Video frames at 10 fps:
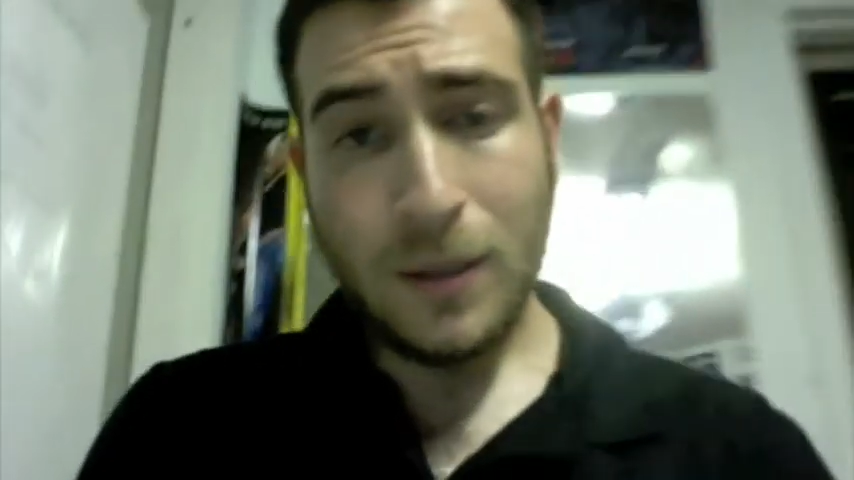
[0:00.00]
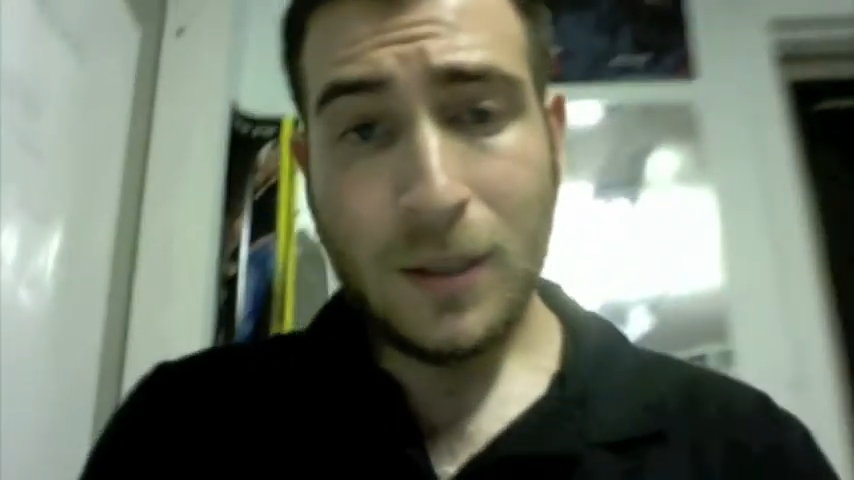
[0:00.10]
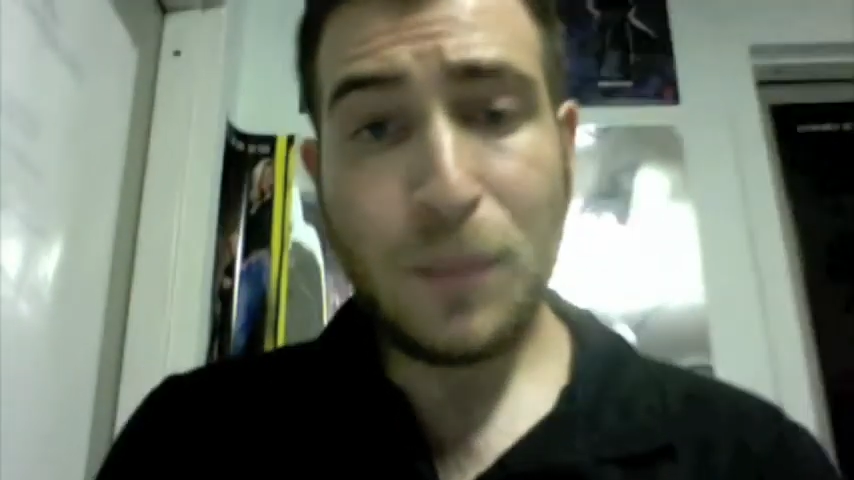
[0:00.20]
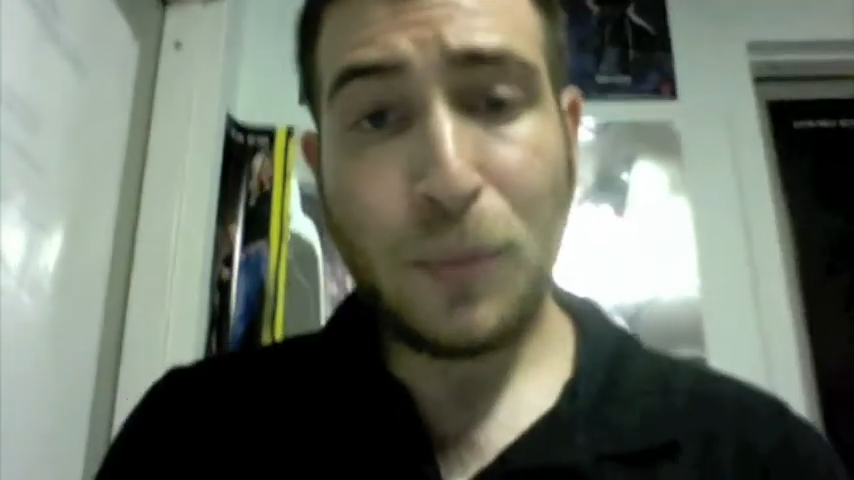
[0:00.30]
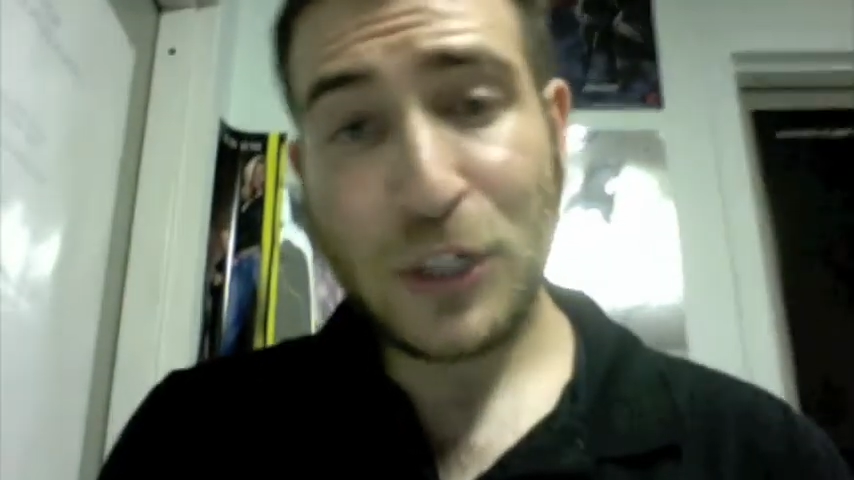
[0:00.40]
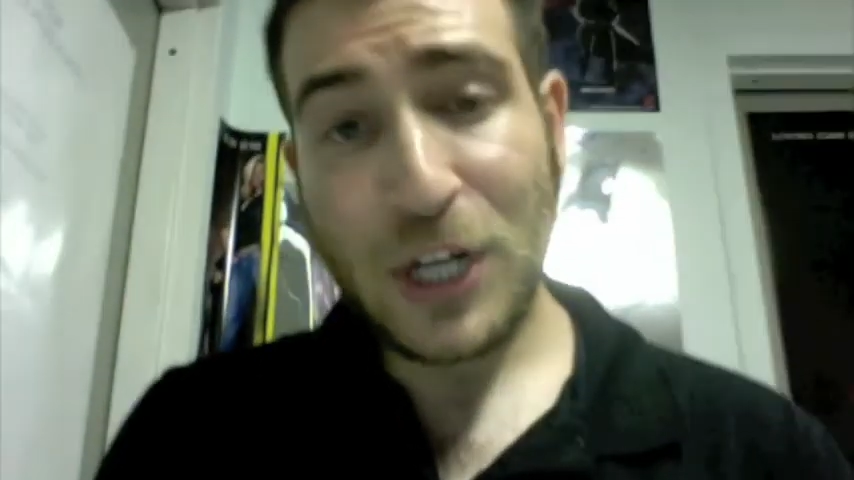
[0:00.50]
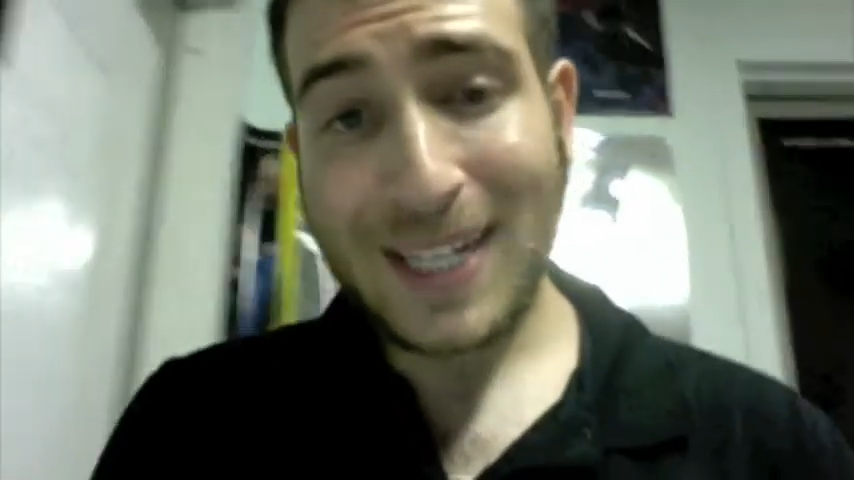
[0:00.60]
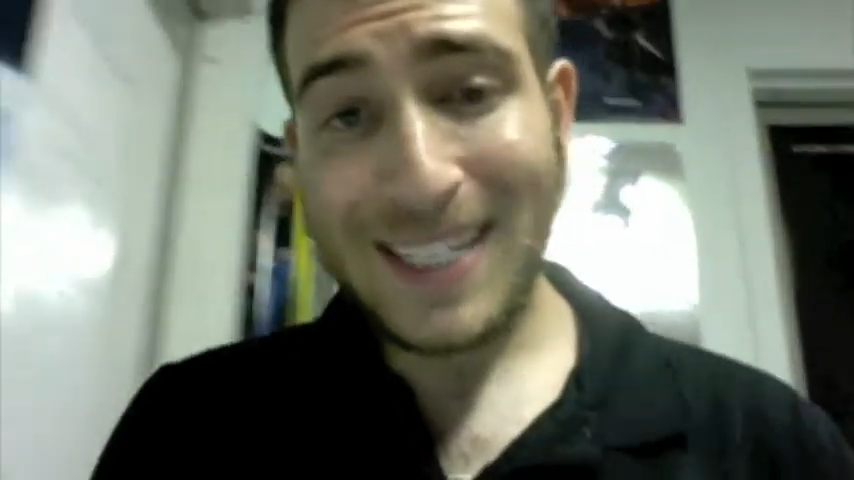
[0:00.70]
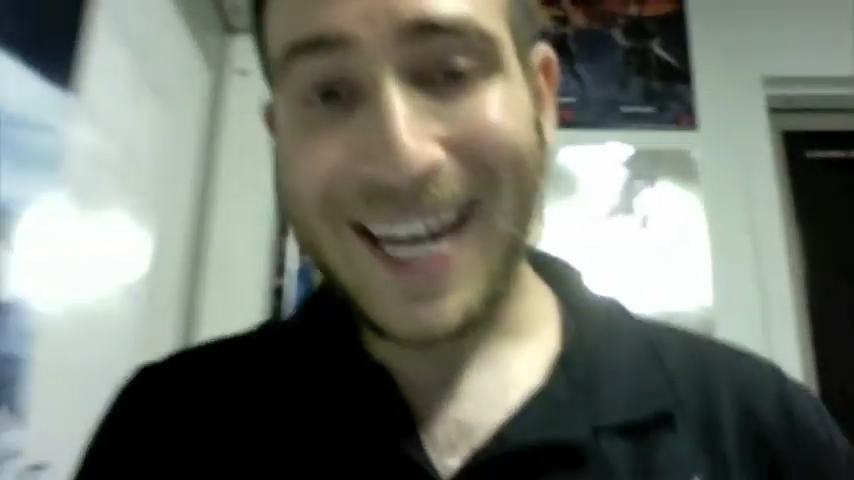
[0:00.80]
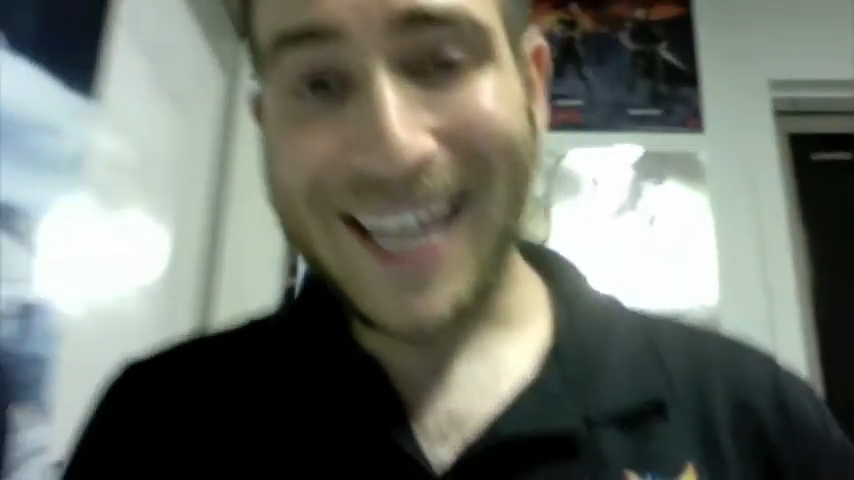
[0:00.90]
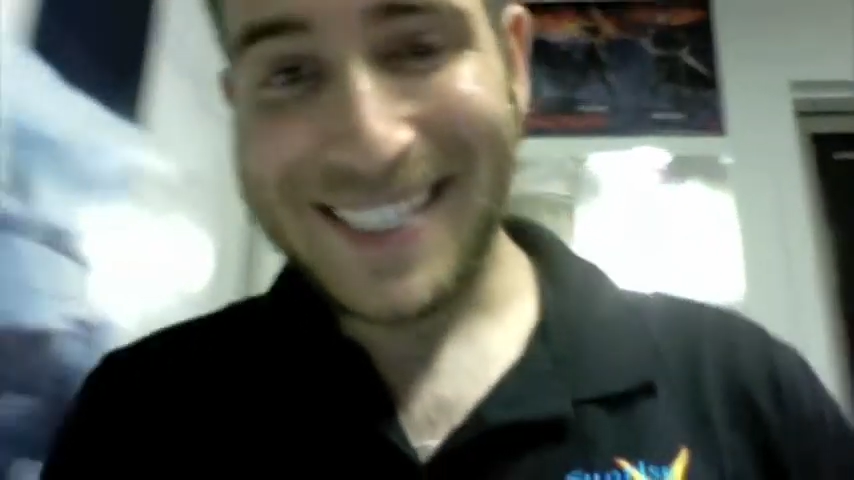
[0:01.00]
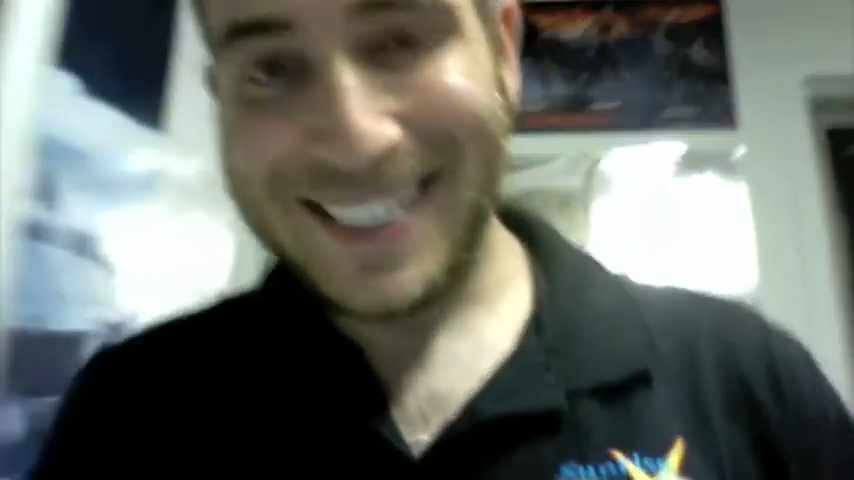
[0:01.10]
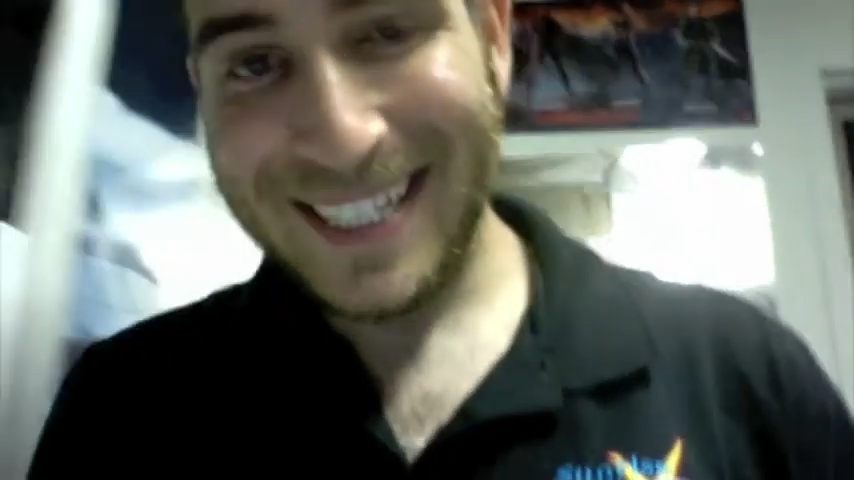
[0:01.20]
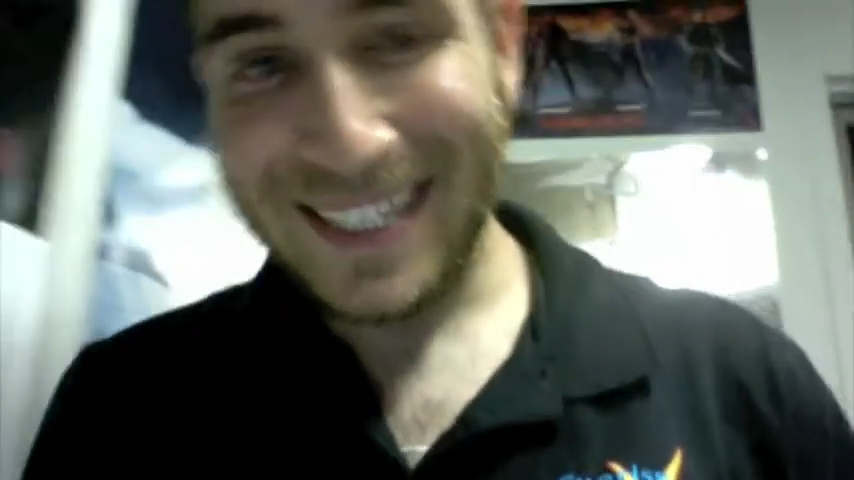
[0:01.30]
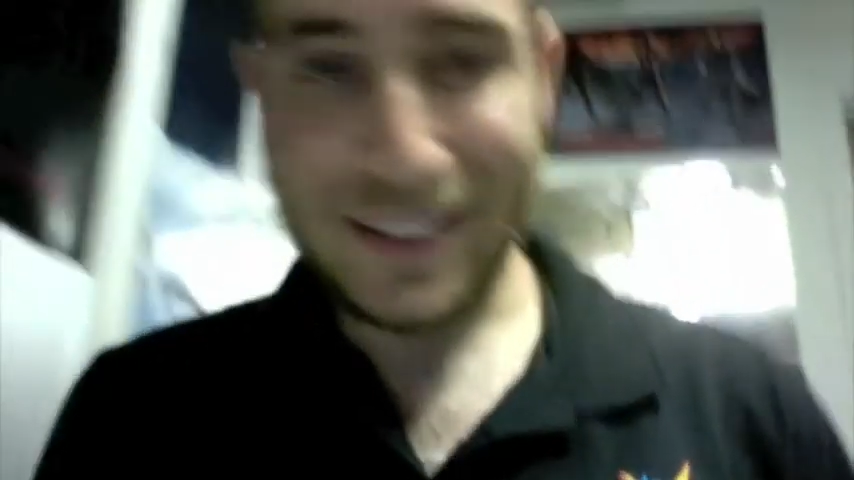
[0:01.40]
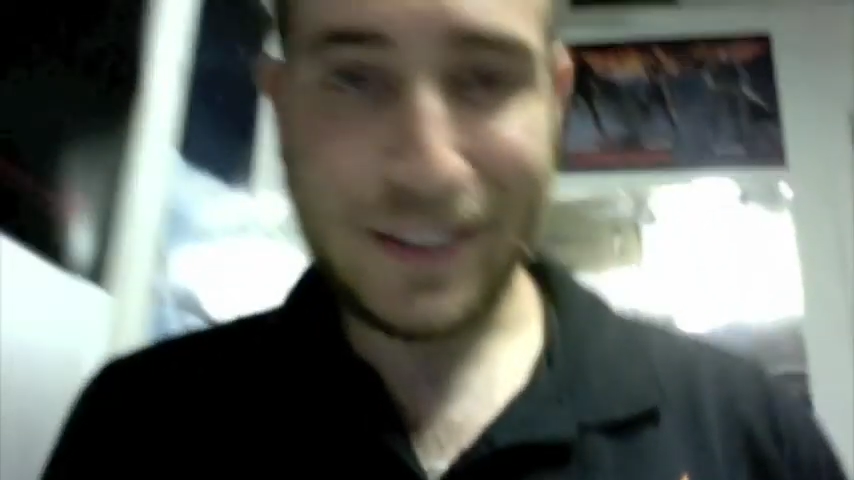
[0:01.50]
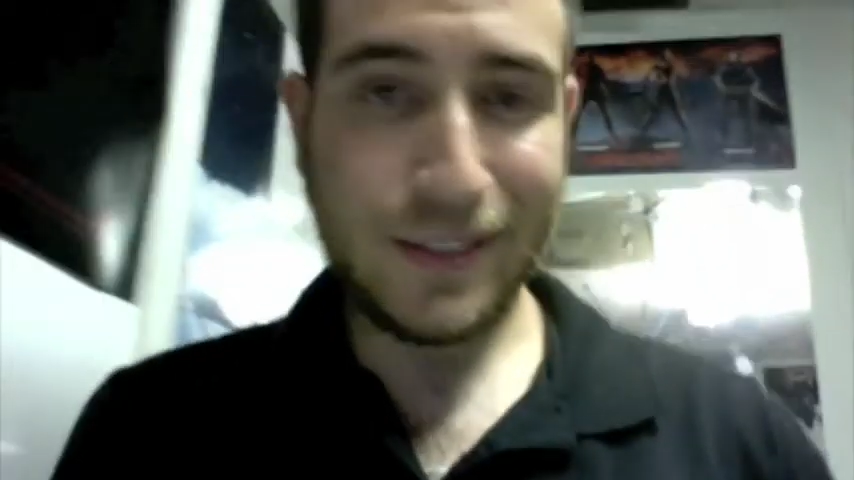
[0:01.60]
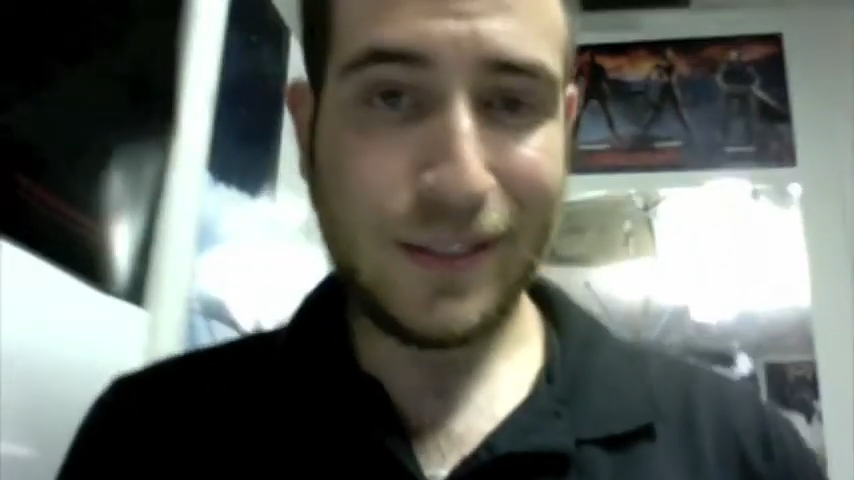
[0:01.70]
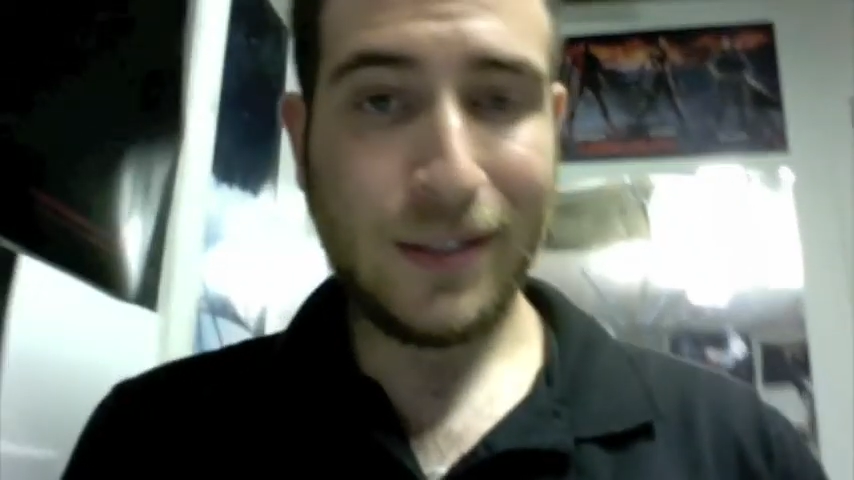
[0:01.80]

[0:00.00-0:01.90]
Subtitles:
The projected idea,